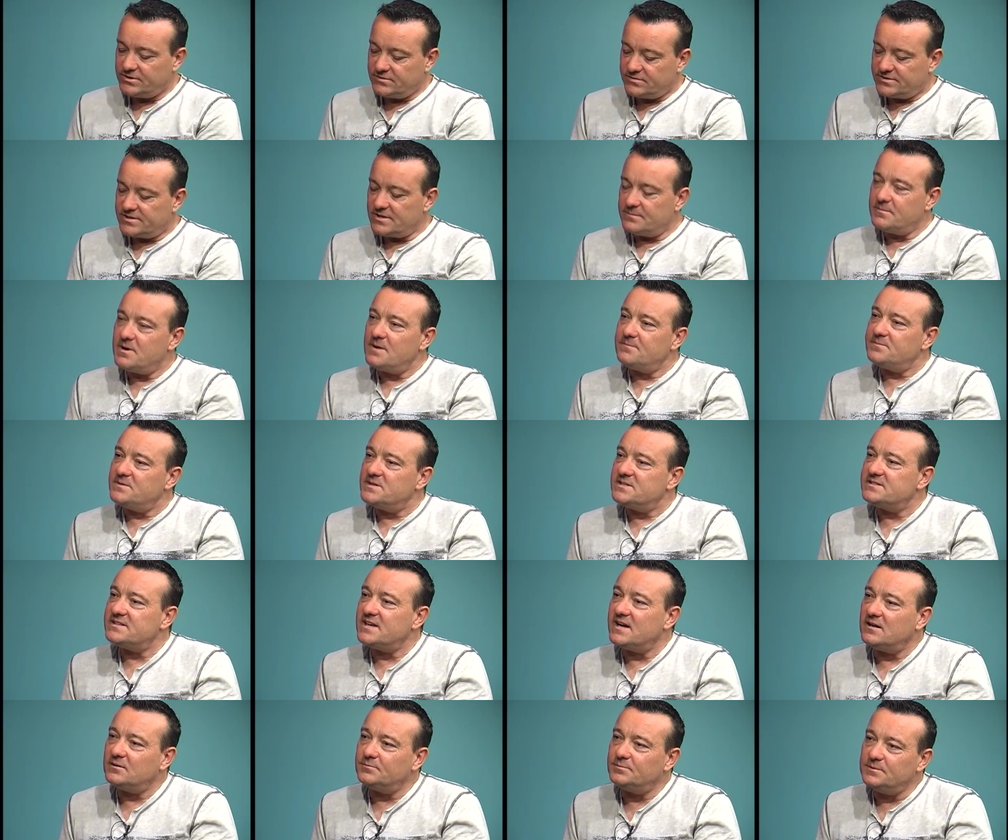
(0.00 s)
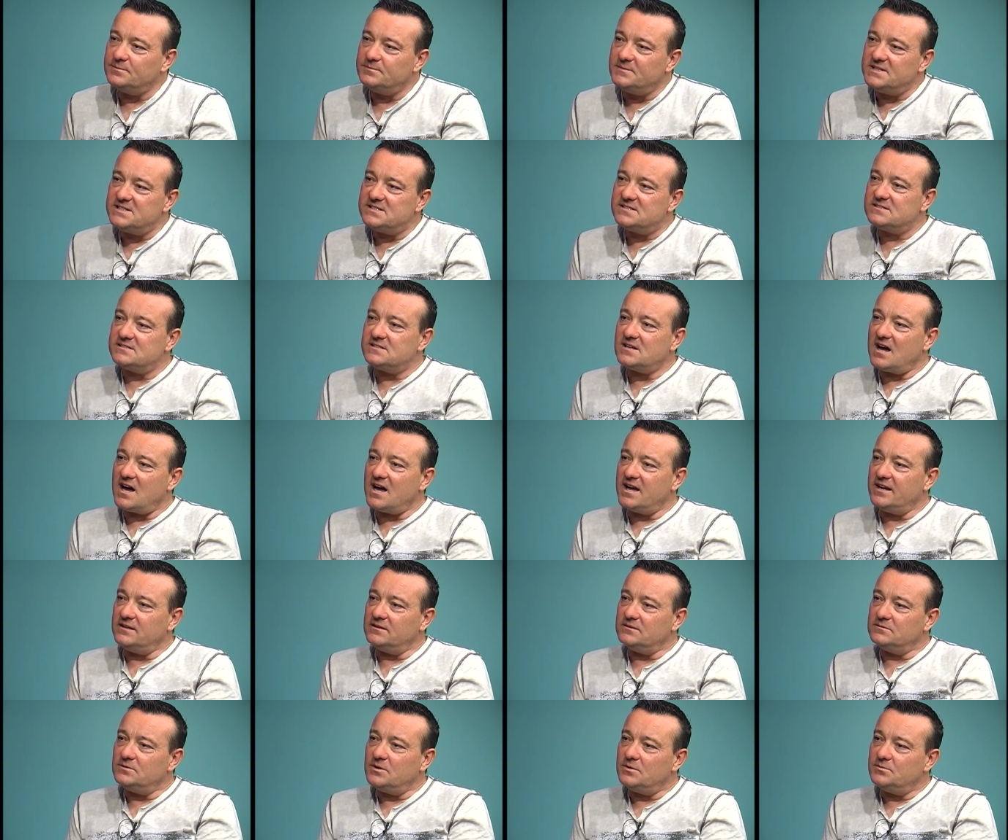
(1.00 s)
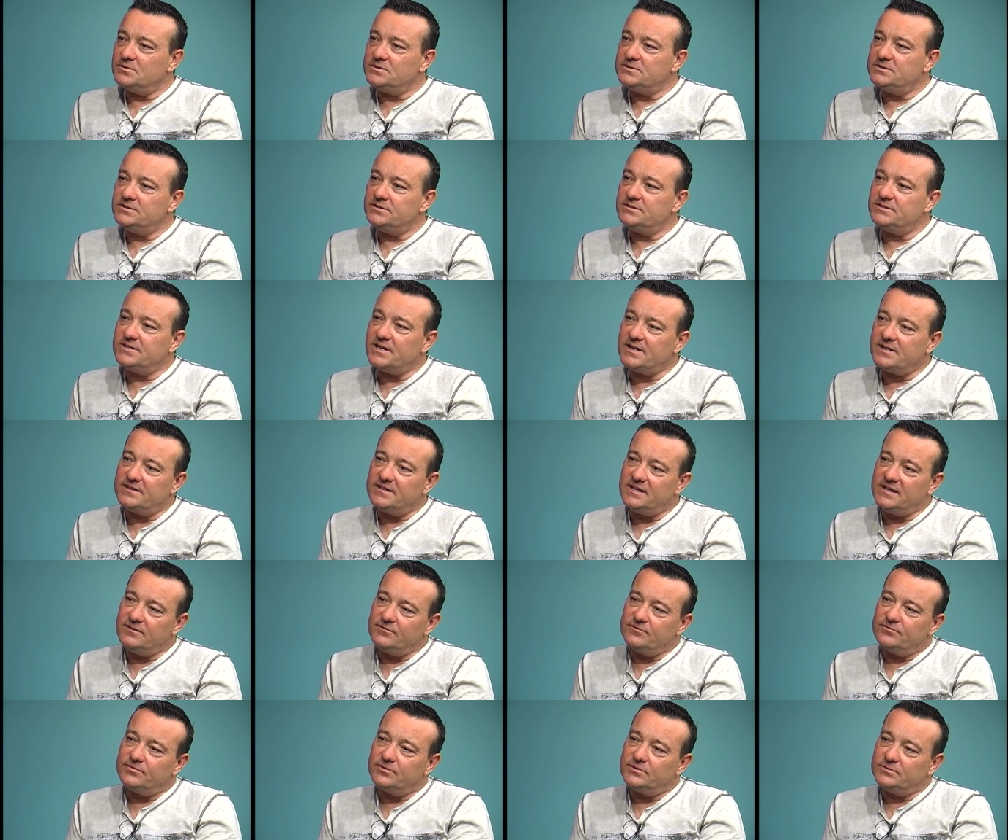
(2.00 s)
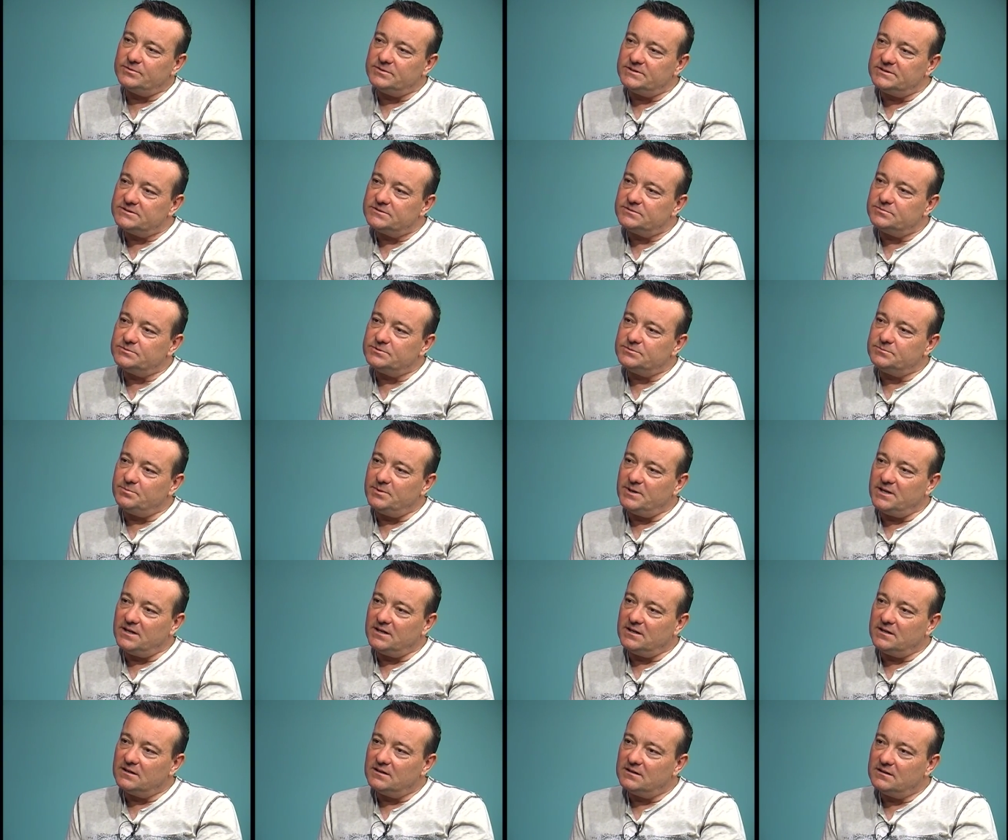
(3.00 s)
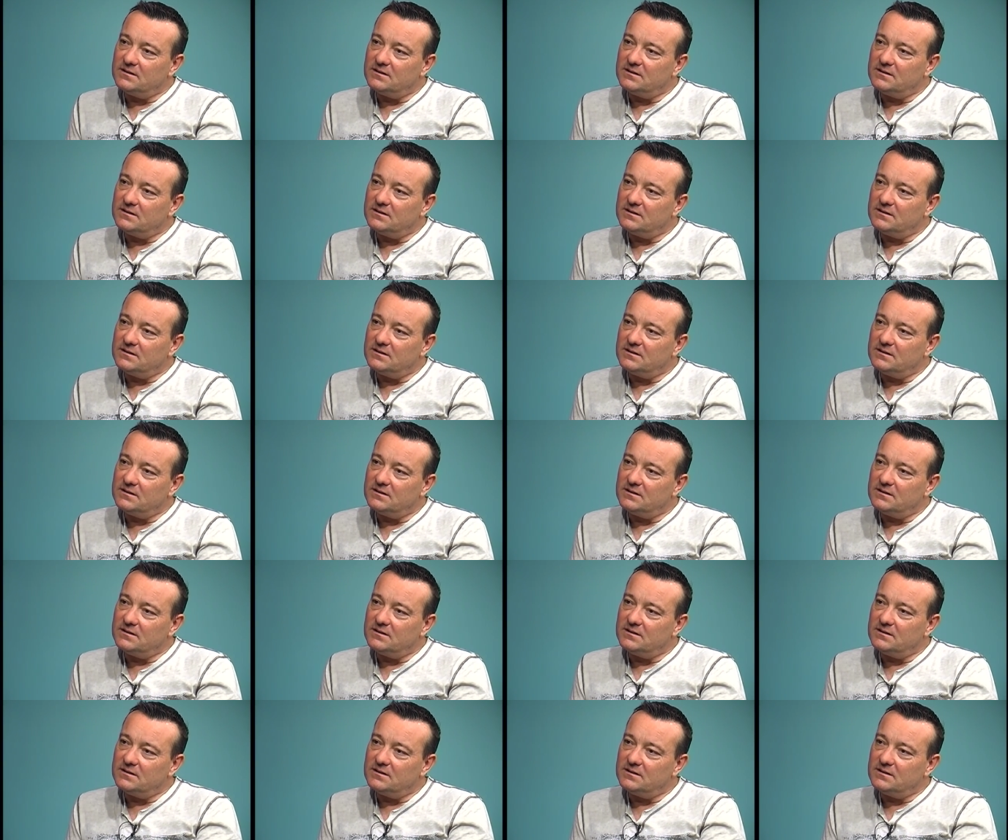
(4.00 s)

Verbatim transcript: you sum up this album in style? What would you say the influence would be?